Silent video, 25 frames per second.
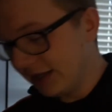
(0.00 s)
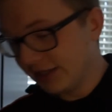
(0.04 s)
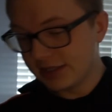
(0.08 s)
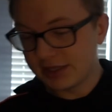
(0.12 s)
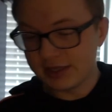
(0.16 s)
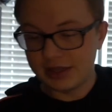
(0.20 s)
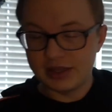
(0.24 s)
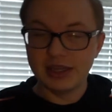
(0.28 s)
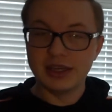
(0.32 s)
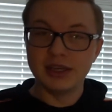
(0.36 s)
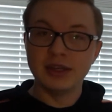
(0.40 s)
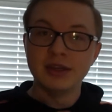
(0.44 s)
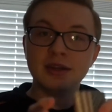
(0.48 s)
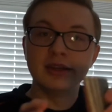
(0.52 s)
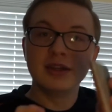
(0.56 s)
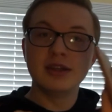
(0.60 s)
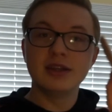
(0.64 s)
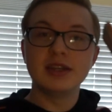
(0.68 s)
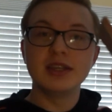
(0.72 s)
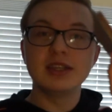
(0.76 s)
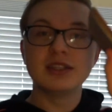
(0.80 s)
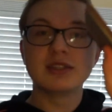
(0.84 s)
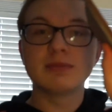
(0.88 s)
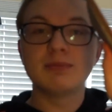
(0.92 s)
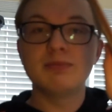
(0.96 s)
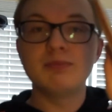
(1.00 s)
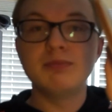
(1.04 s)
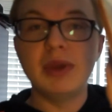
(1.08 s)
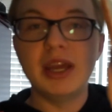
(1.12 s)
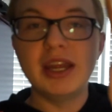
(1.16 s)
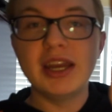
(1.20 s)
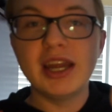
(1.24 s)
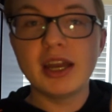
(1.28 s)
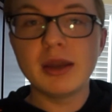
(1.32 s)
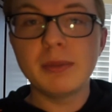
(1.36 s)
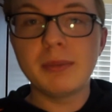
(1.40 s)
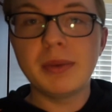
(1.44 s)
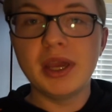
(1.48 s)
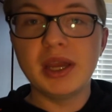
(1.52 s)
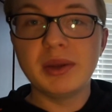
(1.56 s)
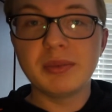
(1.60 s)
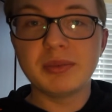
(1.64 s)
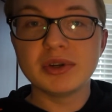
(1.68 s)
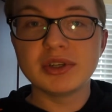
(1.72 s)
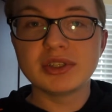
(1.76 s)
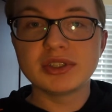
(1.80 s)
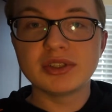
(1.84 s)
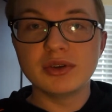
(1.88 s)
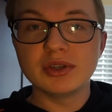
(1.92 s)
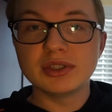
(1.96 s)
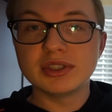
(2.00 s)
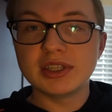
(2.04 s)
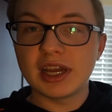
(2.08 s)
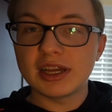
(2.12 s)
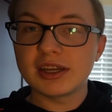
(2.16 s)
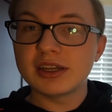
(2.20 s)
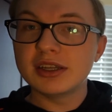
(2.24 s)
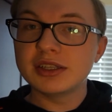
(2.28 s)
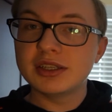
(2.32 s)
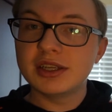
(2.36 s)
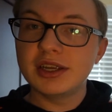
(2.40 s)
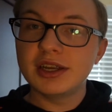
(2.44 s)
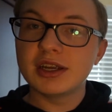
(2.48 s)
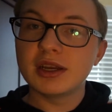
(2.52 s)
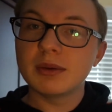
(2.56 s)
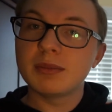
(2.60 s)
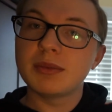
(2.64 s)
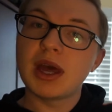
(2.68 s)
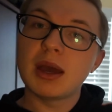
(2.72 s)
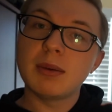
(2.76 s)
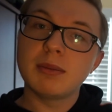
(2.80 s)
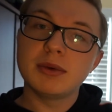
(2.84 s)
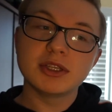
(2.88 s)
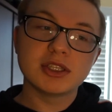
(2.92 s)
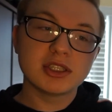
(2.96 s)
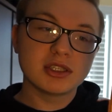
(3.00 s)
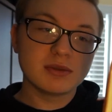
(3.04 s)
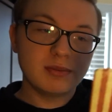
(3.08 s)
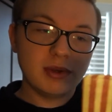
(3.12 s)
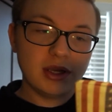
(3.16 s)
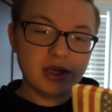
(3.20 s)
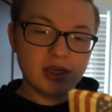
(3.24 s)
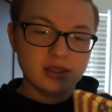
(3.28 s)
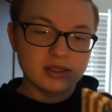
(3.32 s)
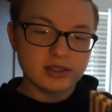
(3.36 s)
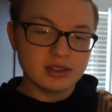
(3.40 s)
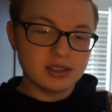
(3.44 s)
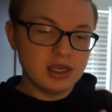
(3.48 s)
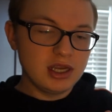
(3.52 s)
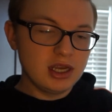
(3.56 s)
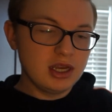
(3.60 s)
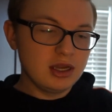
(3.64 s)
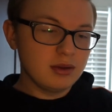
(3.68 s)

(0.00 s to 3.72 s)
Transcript: it's thin. It's made out of paper, so it's not gonna take up that much space.